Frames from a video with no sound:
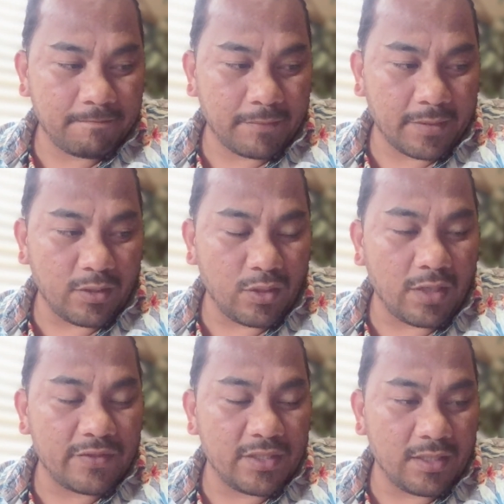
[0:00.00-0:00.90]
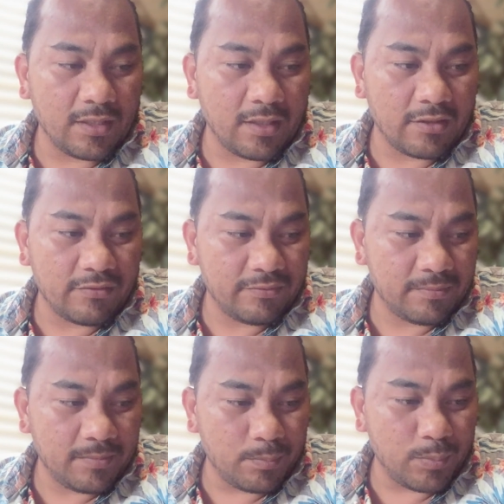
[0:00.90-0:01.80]
I've seen a lot of
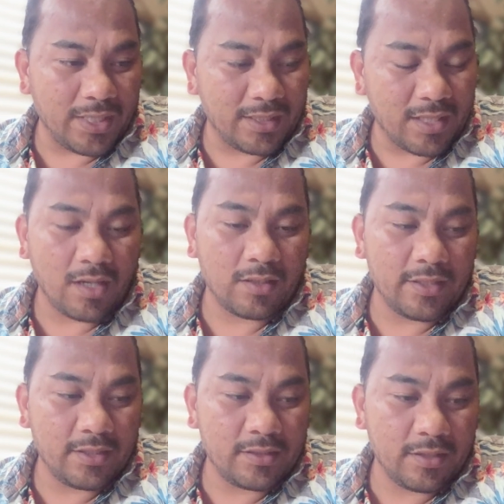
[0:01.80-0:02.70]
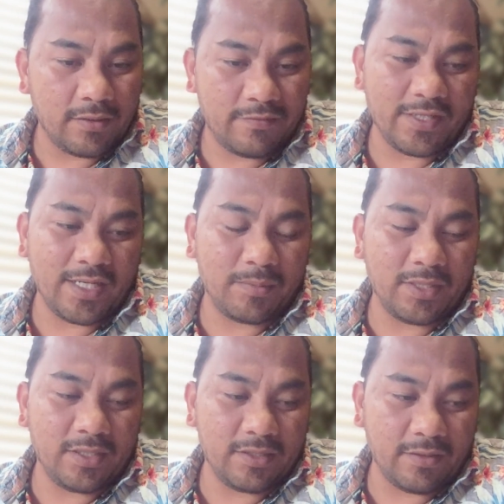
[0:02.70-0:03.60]
my colleagues and
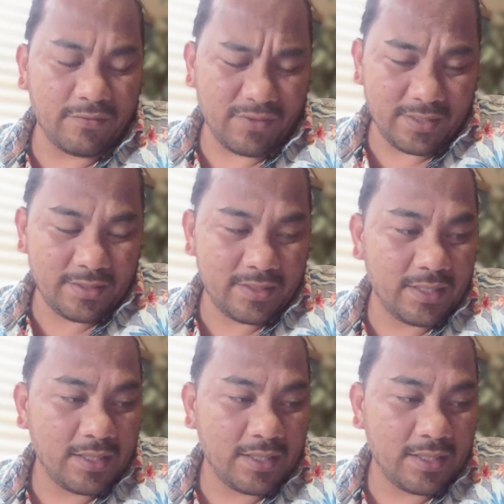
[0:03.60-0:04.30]
families and friends,